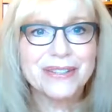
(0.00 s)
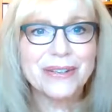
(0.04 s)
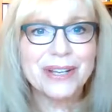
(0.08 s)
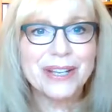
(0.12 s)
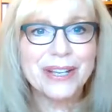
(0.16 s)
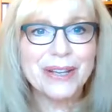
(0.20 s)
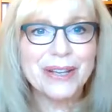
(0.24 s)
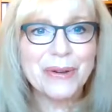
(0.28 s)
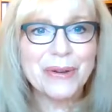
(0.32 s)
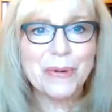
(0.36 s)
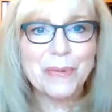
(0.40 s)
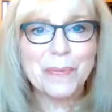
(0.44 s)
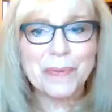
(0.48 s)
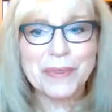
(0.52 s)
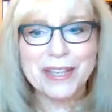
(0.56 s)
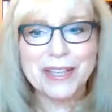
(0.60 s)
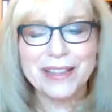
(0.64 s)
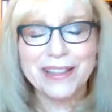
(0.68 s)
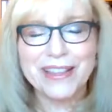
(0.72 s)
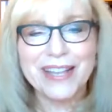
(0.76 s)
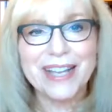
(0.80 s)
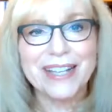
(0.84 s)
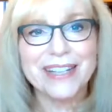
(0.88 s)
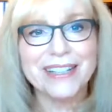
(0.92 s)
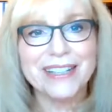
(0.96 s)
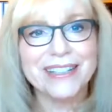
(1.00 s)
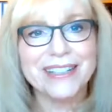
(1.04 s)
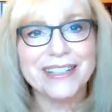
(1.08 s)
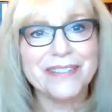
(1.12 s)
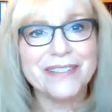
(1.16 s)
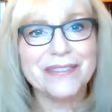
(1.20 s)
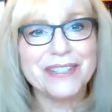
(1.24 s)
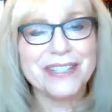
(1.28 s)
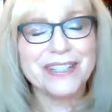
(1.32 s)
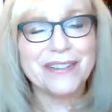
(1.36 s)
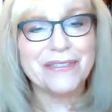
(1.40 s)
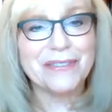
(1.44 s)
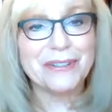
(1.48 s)
I hope that that
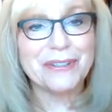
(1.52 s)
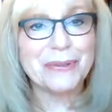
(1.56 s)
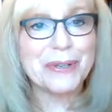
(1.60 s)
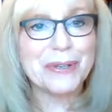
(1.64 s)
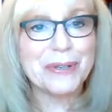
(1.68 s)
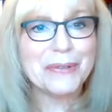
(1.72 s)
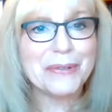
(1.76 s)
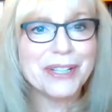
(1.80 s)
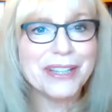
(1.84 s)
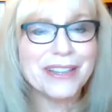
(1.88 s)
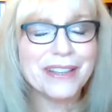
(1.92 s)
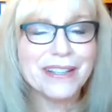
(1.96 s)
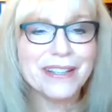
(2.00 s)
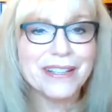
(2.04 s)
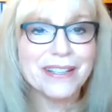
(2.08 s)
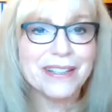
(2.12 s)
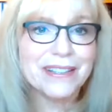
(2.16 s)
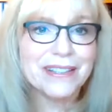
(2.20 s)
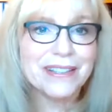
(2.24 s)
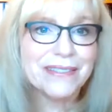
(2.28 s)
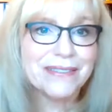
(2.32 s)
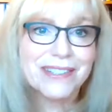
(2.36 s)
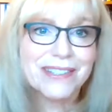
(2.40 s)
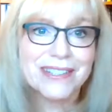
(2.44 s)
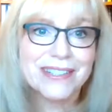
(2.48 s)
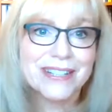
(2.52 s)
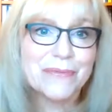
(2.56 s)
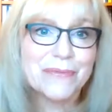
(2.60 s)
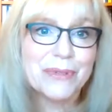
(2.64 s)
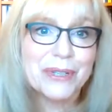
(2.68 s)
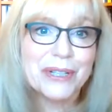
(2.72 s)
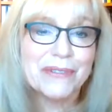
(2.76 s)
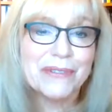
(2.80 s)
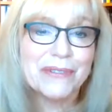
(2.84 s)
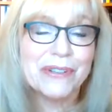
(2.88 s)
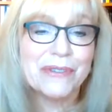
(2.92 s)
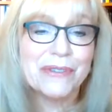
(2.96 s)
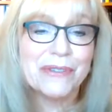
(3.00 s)
leaves everyone with a
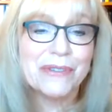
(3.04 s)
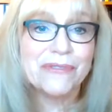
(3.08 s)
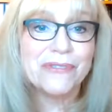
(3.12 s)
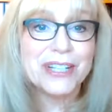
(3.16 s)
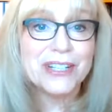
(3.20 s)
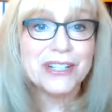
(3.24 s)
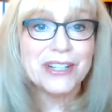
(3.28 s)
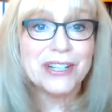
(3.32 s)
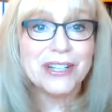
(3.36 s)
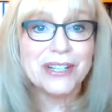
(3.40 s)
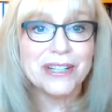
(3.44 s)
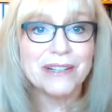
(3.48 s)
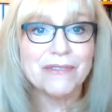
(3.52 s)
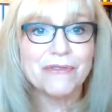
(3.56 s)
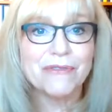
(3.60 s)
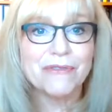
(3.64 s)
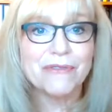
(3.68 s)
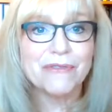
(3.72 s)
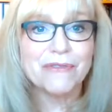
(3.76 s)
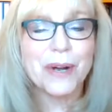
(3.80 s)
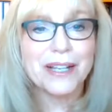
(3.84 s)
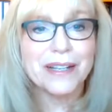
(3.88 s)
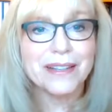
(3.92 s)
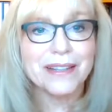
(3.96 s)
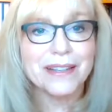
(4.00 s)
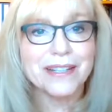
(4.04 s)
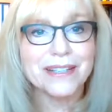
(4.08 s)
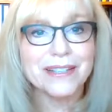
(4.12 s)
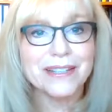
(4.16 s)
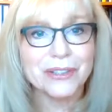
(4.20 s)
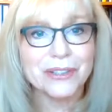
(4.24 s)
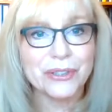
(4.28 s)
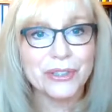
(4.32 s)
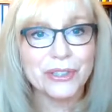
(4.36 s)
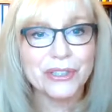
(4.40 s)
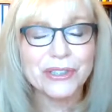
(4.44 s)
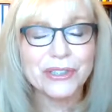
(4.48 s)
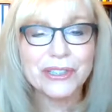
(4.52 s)
somewhat of a vision of what
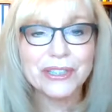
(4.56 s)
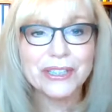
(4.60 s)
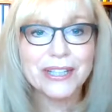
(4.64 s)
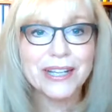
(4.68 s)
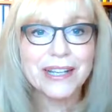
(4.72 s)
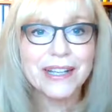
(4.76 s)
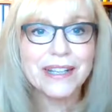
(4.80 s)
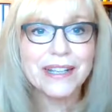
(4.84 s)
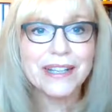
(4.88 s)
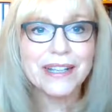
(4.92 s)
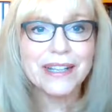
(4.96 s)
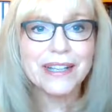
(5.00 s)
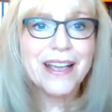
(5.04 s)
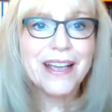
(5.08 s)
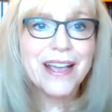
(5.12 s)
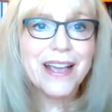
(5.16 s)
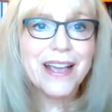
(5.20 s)
this could look like